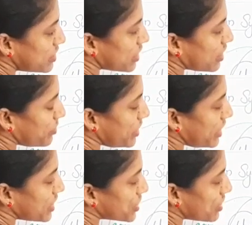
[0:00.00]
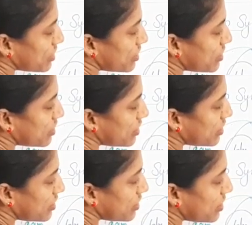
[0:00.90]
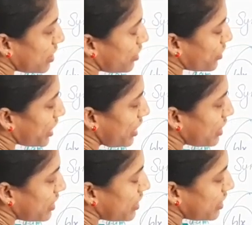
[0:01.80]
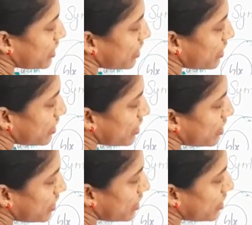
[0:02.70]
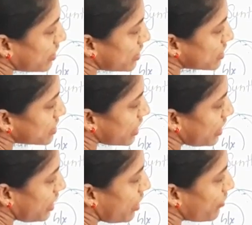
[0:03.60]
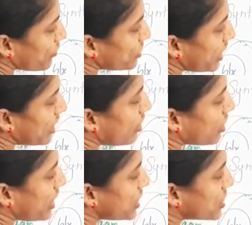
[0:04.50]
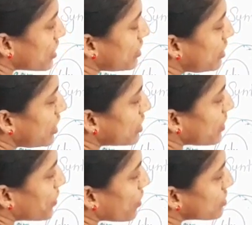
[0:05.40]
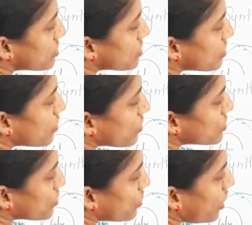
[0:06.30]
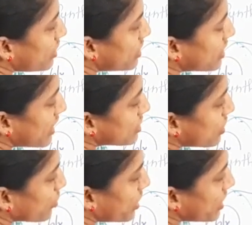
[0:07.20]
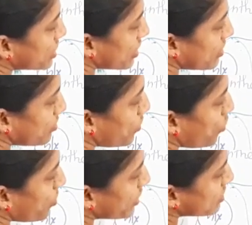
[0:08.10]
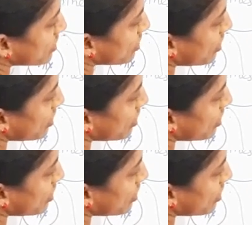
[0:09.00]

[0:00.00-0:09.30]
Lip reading: Termination. Okay, see, for the elongation, the process also called translocation, movement